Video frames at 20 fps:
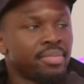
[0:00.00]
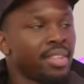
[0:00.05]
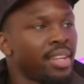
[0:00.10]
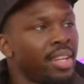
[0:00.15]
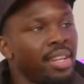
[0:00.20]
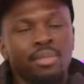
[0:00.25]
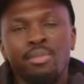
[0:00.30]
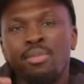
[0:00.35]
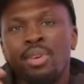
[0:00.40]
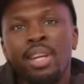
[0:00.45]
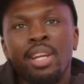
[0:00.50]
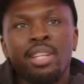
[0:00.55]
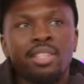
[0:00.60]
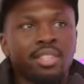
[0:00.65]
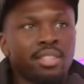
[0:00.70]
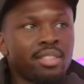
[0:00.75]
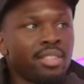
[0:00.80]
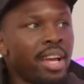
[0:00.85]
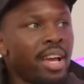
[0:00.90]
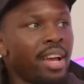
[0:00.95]
And then when I
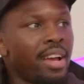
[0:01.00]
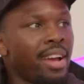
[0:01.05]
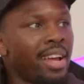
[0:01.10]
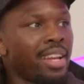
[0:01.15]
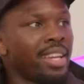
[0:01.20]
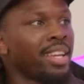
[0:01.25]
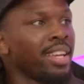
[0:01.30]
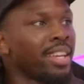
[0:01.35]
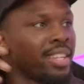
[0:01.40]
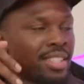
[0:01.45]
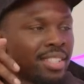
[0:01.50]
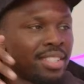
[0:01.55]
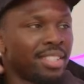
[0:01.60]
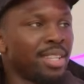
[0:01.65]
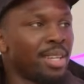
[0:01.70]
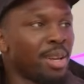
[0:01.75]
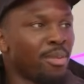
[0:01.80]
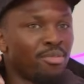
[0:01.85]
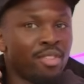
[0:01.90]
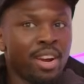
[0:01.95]
just like, I didn't get to
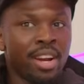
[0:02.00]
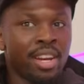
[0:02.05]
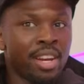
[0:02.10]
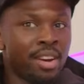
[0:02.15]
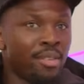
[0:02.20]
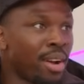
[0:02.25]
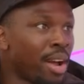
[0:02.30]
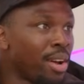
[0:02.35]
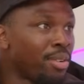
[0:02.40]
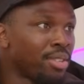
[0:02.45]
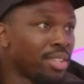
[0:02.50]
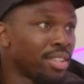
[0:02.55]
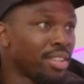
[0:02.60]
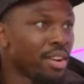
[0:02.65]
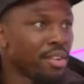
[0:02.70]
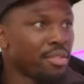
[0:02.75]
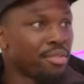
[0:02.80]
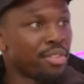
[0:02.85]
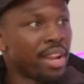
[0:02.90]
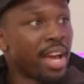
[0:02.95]
see them running around
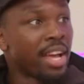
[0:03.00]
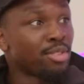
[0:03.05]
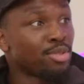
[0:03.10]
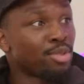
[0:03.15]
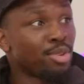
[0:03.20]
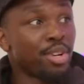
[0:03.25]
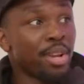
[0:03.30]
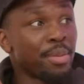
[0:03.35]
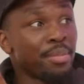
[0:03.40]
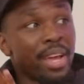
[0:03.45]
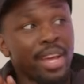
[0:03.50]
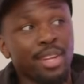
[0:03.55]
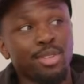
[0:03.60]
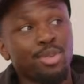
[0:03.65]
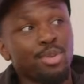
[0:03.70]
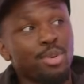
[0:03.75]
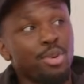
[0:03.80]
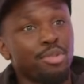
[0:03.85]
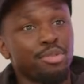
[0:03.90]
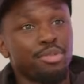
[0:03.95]
enough. Like I saw them like
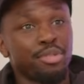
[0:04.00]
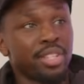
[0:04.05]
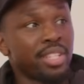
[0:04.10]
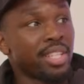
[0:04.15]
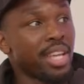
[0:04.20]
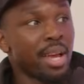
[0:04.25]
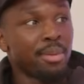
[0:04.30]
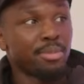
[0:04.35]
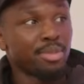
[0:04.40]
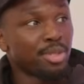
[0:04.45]
2 or 3 times